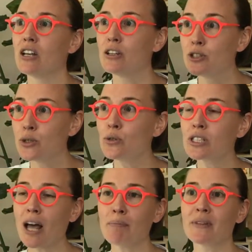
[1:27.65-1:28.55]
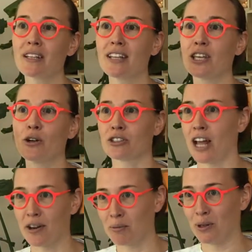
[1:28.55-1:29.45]
do something that you're
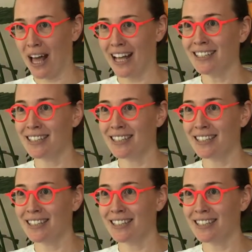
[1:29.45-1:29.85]
terrible at,